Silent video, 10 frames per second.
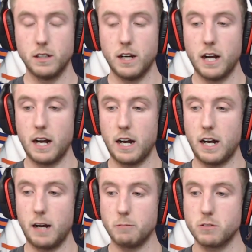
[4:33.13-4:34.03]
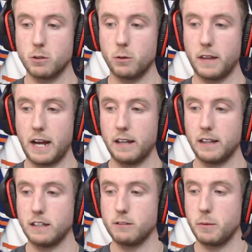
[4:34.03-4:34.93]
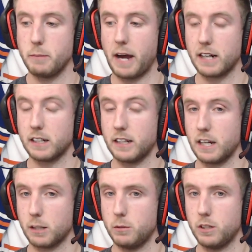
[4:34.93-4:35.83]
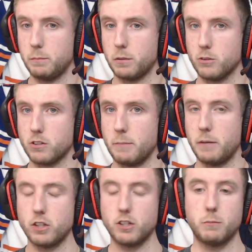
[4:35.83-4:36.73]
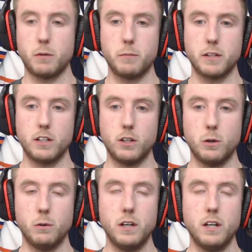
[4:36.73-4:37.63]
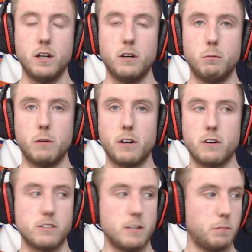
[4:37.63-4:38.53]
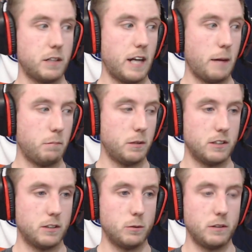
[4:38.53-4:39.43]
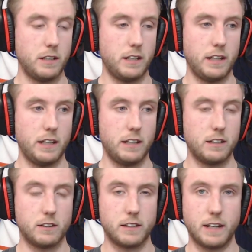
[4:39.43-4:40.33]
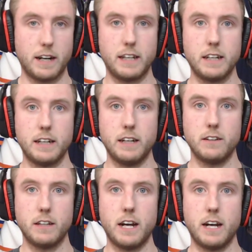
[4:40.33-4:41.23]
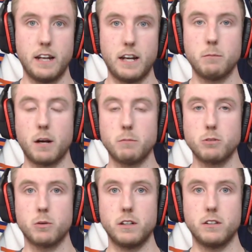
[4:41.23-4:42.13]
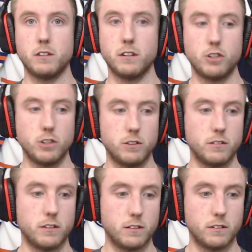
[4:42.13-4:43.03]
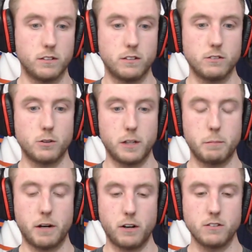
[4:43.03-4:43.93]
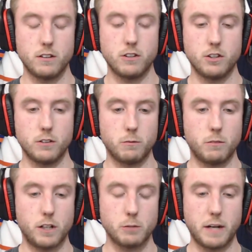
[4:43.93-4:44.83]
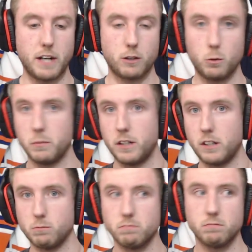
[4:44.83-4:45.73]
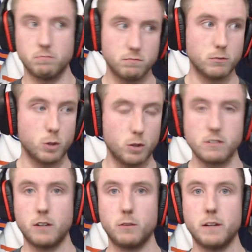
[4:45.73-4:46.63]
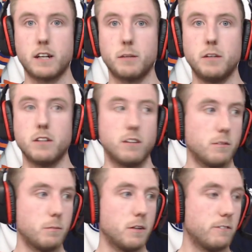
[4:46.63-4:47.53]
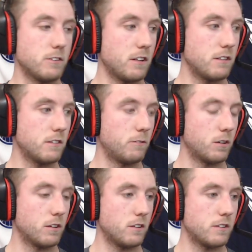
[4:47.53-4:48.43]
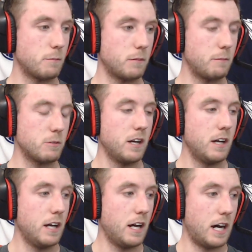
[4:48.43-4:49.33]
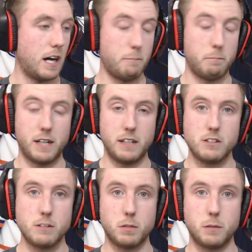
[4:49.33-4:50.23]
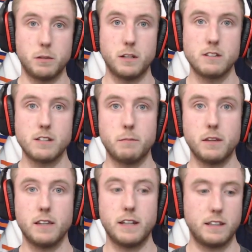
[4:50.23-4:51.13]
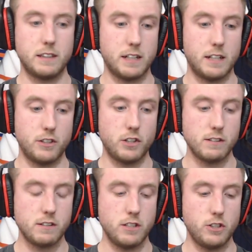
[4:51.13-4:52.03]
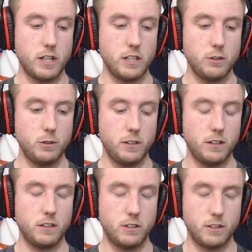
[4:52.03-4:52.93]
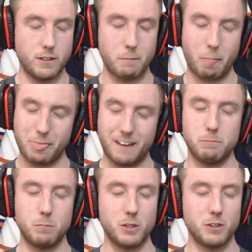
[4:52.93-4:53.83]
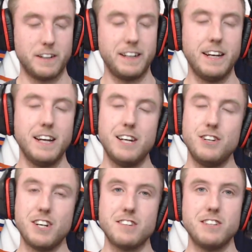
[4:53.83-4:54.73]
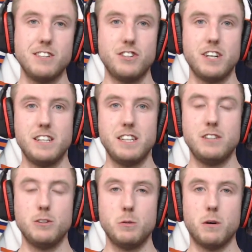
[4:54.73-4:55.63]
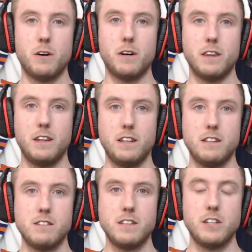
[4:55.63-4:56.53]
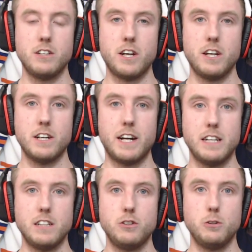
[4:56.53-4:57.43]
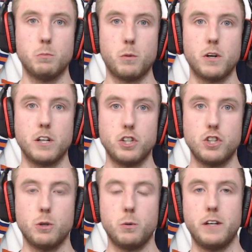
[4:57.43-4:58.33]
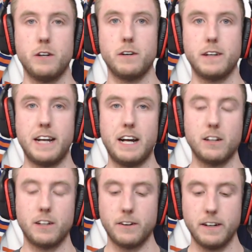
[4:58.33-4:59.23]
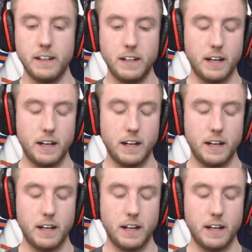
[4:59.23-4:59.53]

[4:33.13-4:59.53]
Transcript: So that leads me back to that community post I mentioned a moment ago, where simply I put out a, can I get a hell yeah, and I'm sorry to all the children, or sorry to the parents of the children watching back home, that of course I know that can be a little bit of a sensitive word sometimes, but simply put, it's something that Jesse and JD butchered it. Jesse and JD do on the CJ92 morning show here in Calgary.